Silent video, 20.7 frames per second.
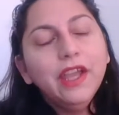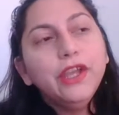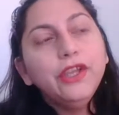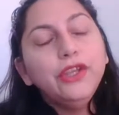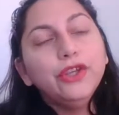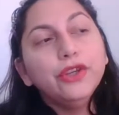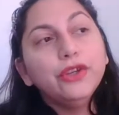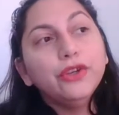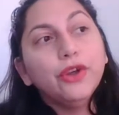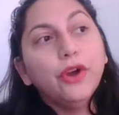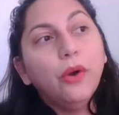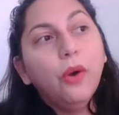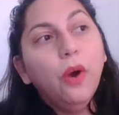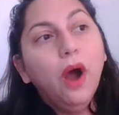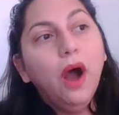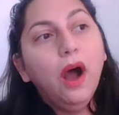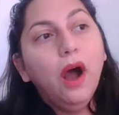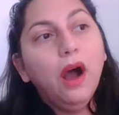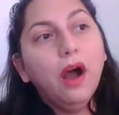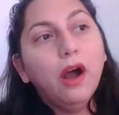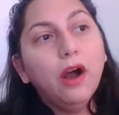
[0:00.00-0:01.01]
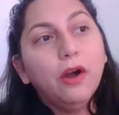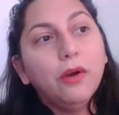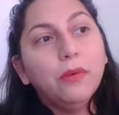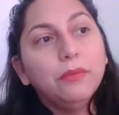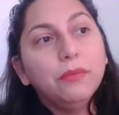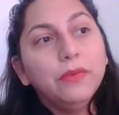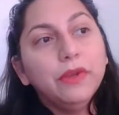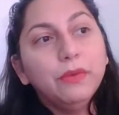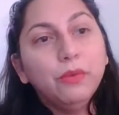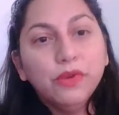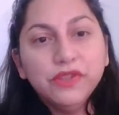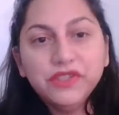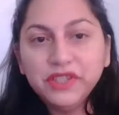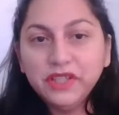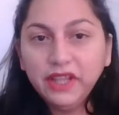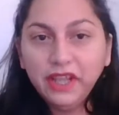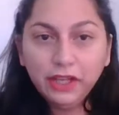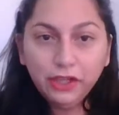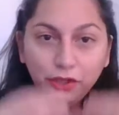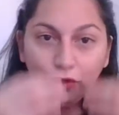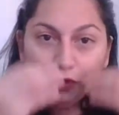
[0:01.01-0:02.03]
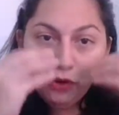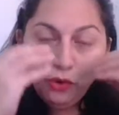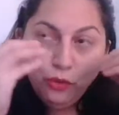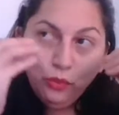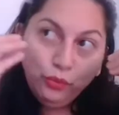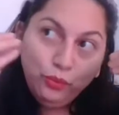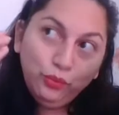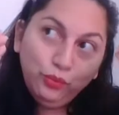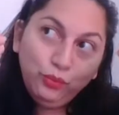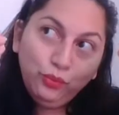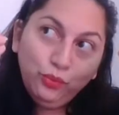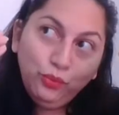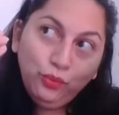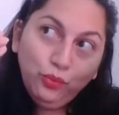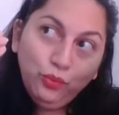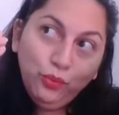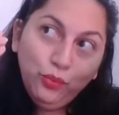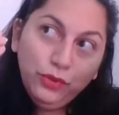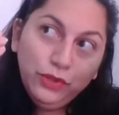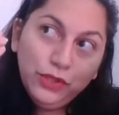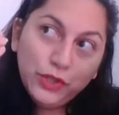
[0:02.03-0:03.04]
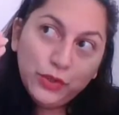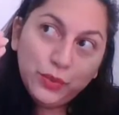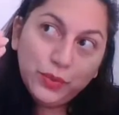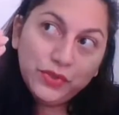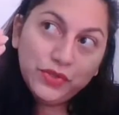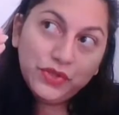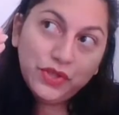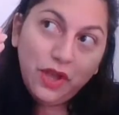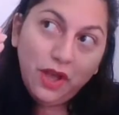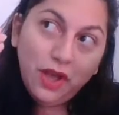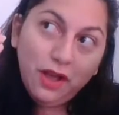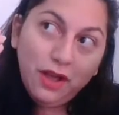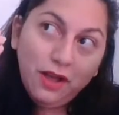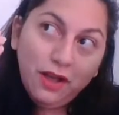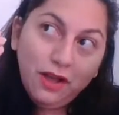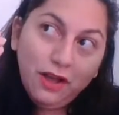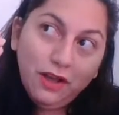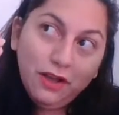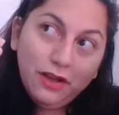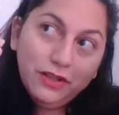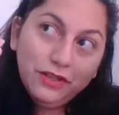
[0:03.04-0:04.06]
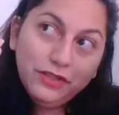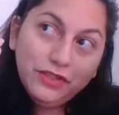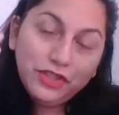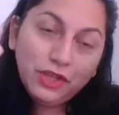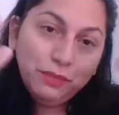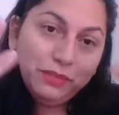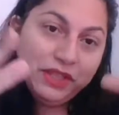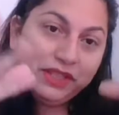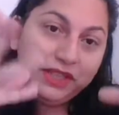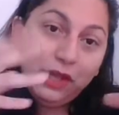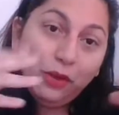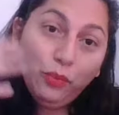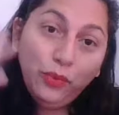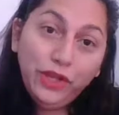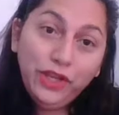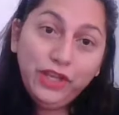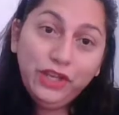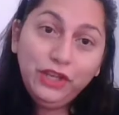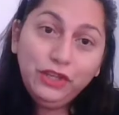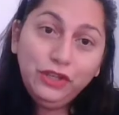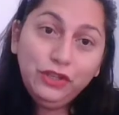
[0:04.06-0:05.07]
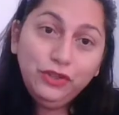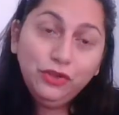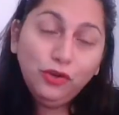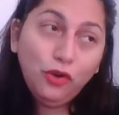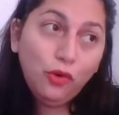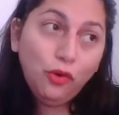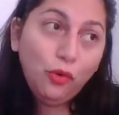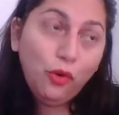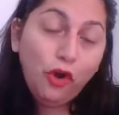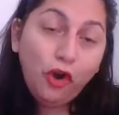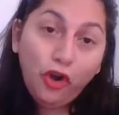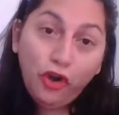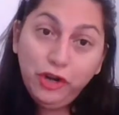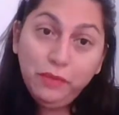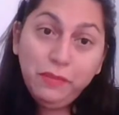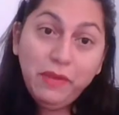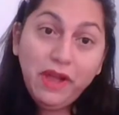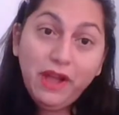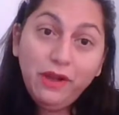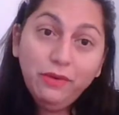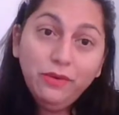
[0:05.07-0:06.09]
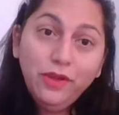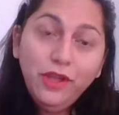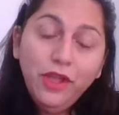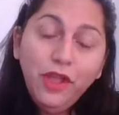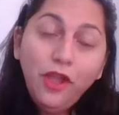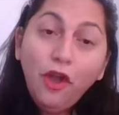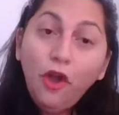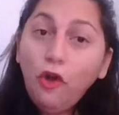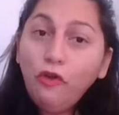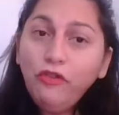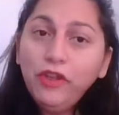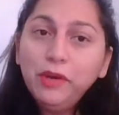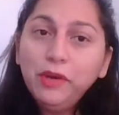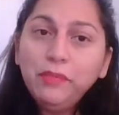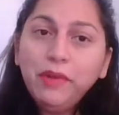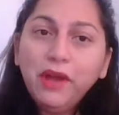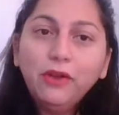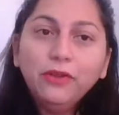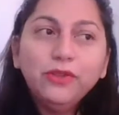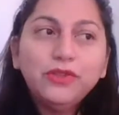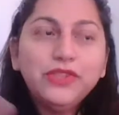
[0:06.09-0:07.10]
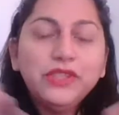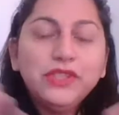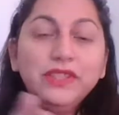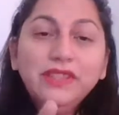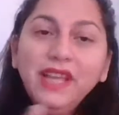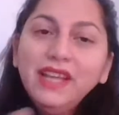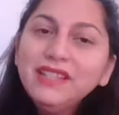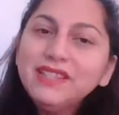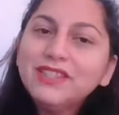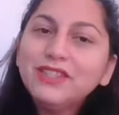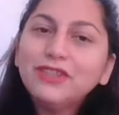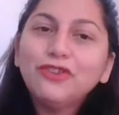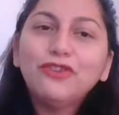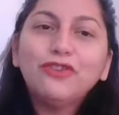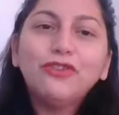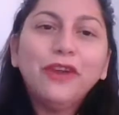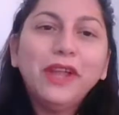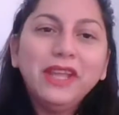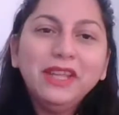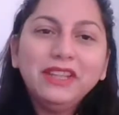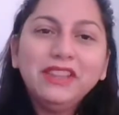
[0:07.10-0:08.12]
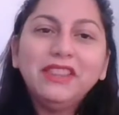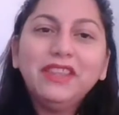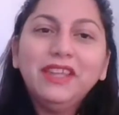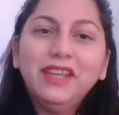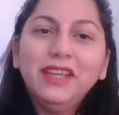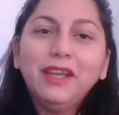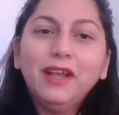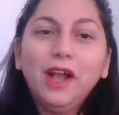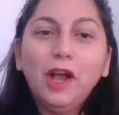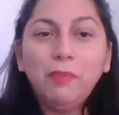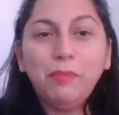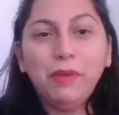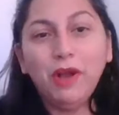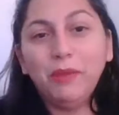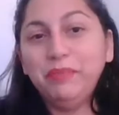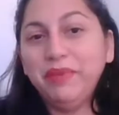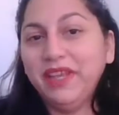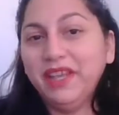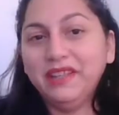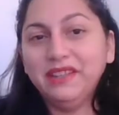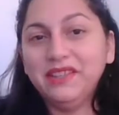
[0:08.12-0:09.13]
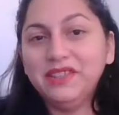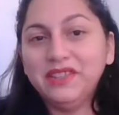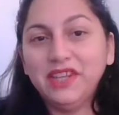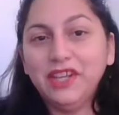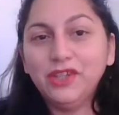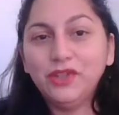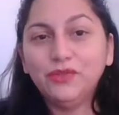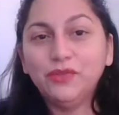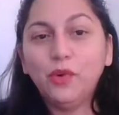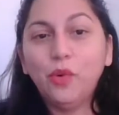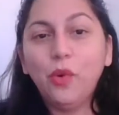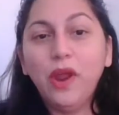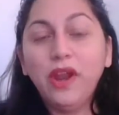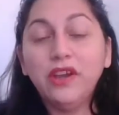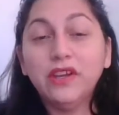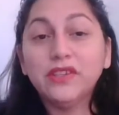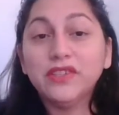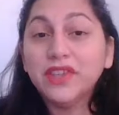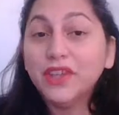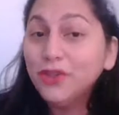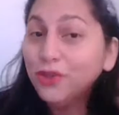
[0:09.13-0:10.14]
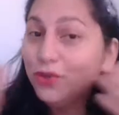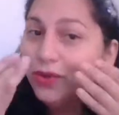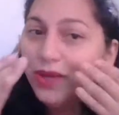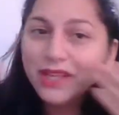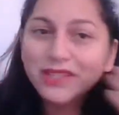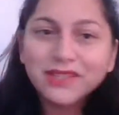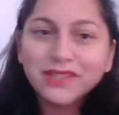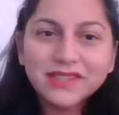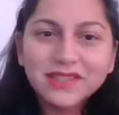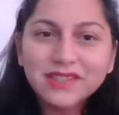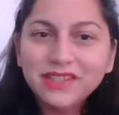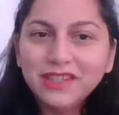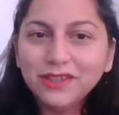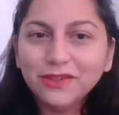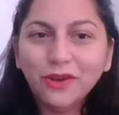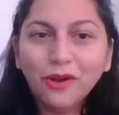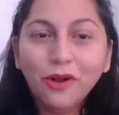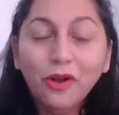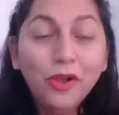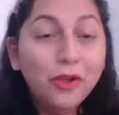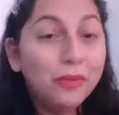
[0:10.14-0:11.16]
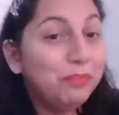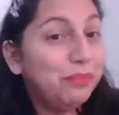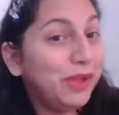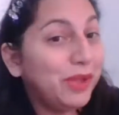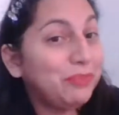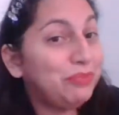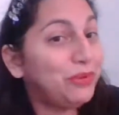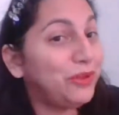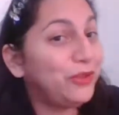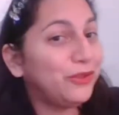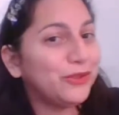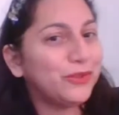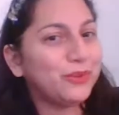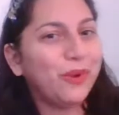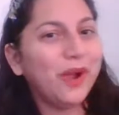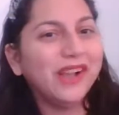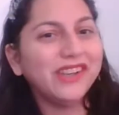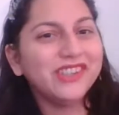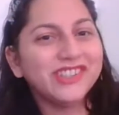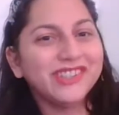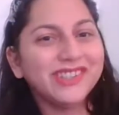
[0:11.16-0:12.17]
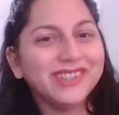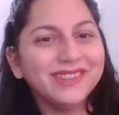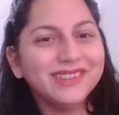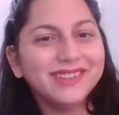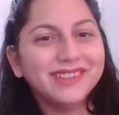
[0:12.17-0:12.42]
It wasn't like, this was something that we, heard about, read about. You see, that's the great thing about being in this age of Aquarius. You get to see it all. Big Brother's watching.